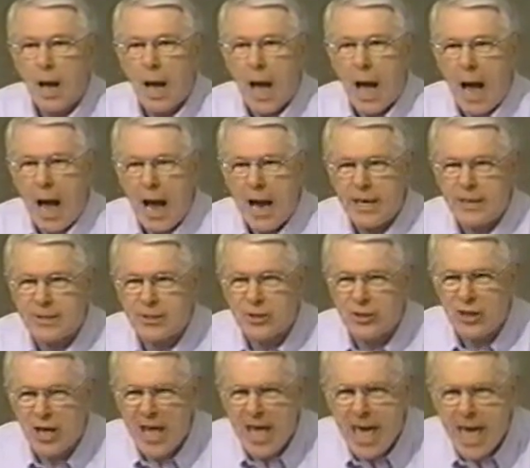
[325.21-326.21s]
I
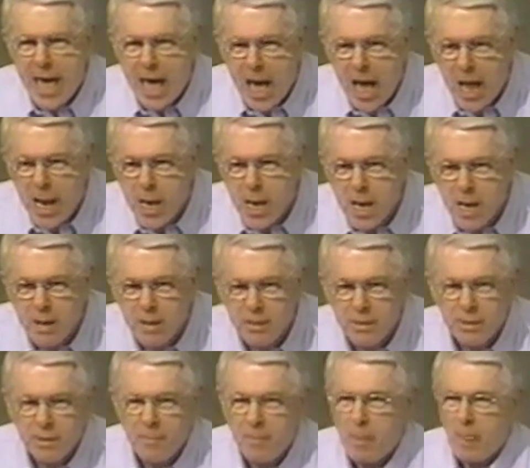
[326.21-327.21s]
said,
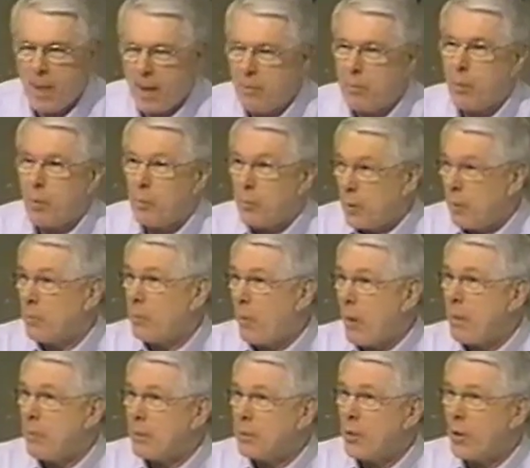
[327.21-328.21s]
you know, the
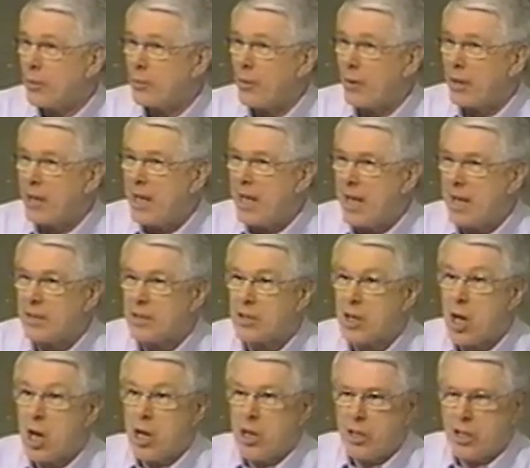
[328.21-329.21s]
way we talk to our kids,
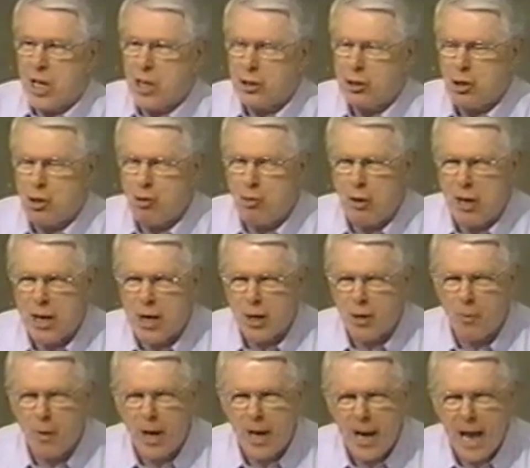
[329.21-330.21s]
did you hear
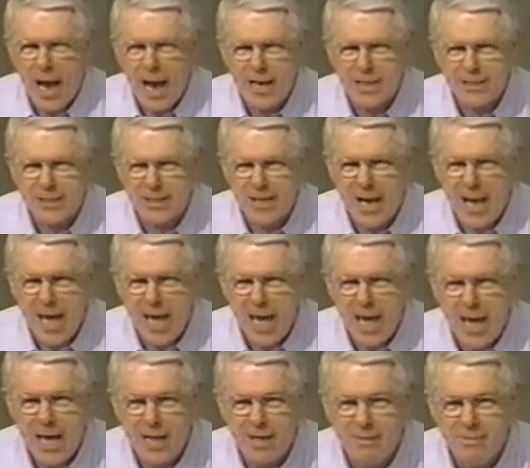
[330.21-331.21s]
what I
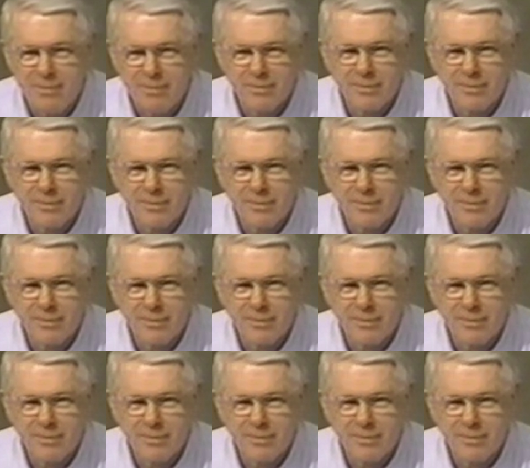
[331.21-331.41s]
said?